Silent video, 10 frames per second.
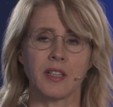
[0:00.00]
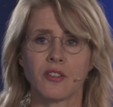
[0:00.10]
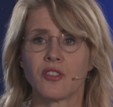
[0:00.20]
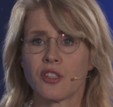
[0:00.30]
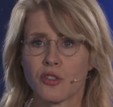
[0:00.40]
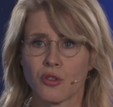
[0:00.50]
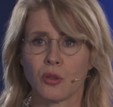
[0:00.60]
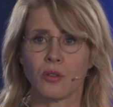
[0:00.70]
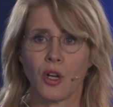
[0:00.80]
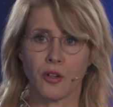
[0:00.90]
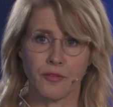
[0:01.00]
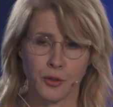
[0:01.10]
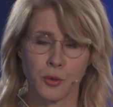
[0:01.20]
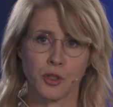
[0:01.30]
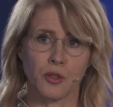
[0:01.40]
the digital
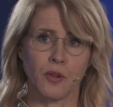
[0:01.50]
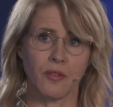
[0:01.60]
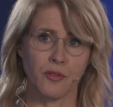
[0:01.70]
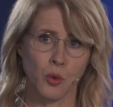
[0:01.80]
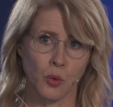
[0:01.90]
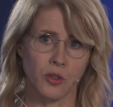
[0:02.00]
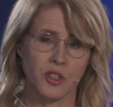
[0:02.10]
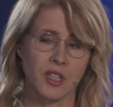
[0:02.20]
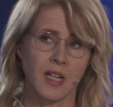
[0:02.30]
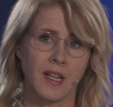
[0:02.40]
future, of course.